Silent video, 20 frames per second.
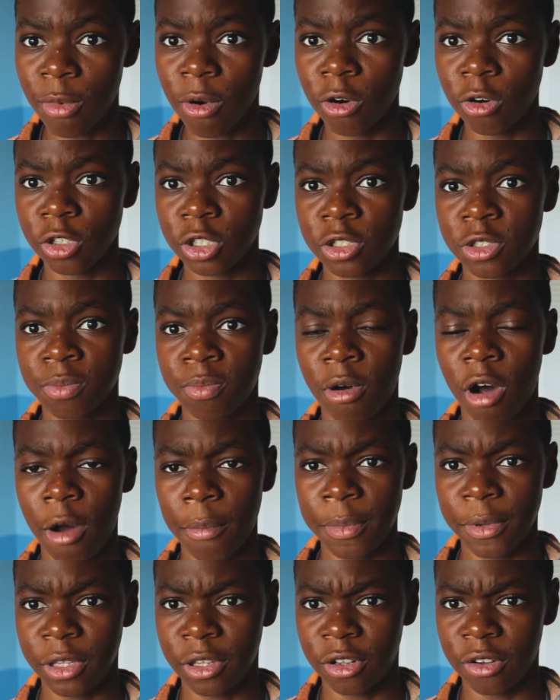most
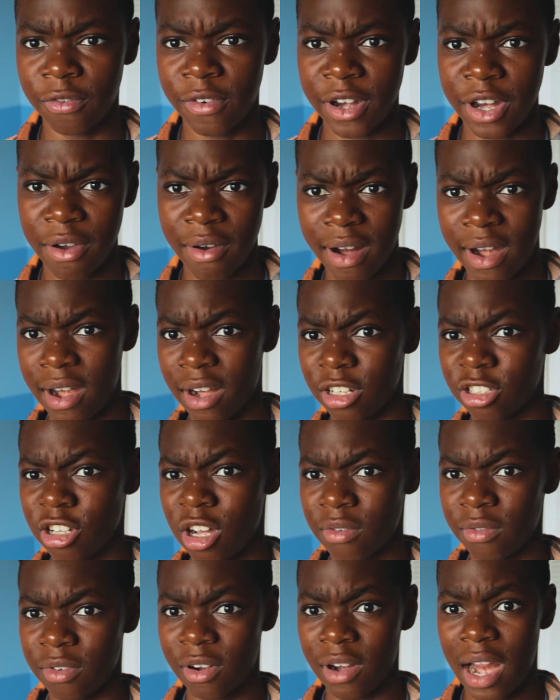popular video editing
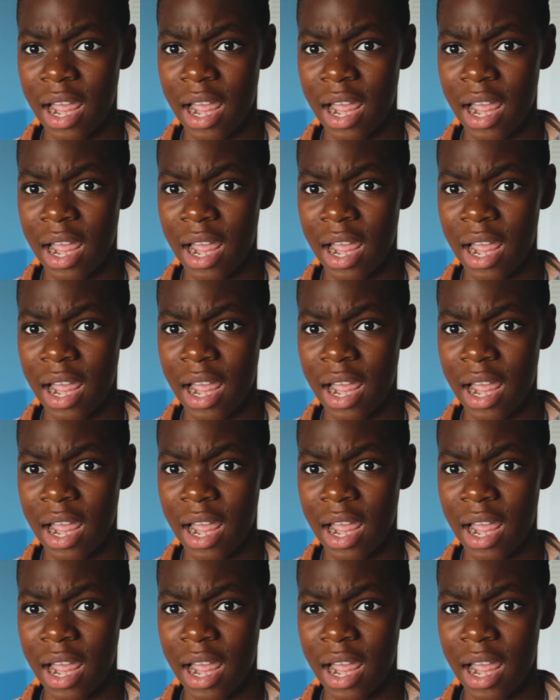software